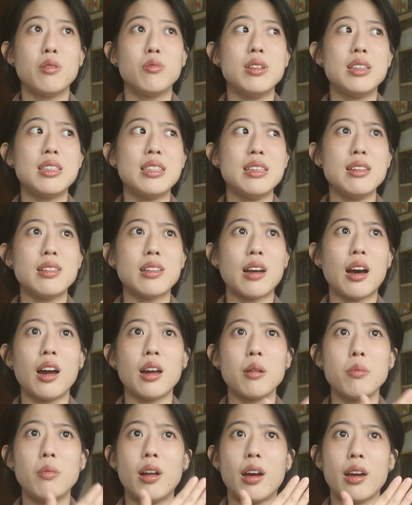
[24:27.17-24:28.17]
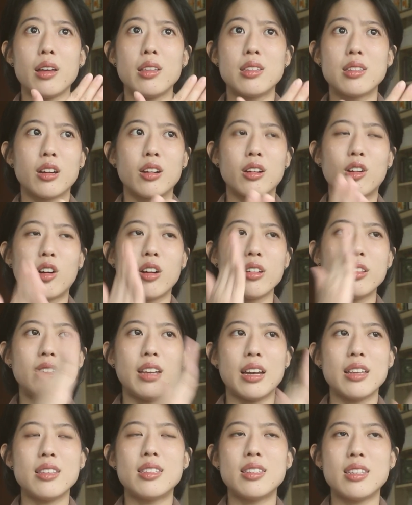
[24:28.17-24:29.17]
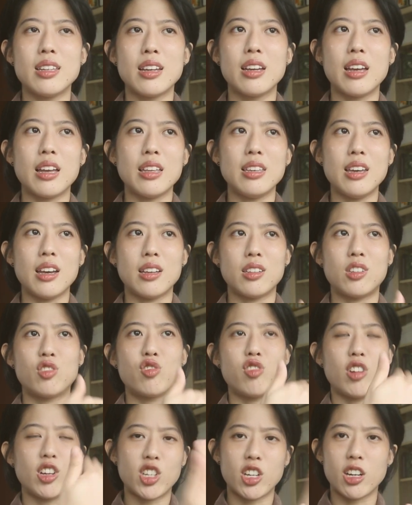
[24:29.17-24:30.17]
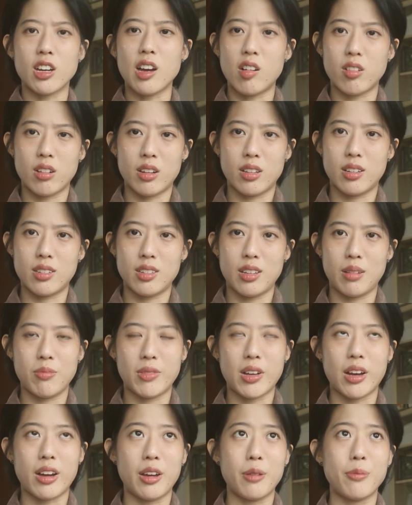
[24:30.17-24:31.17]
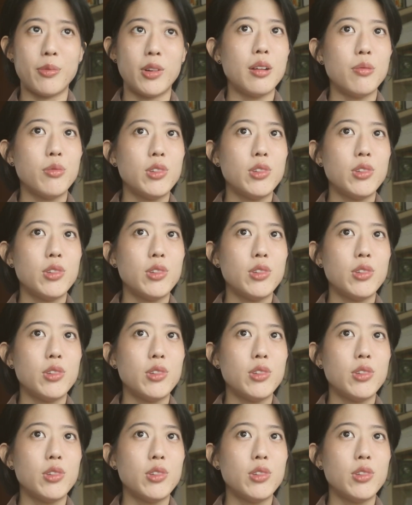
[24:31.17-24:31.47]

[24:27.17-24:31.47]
We see timelines condensing and yet stretching out at the same time.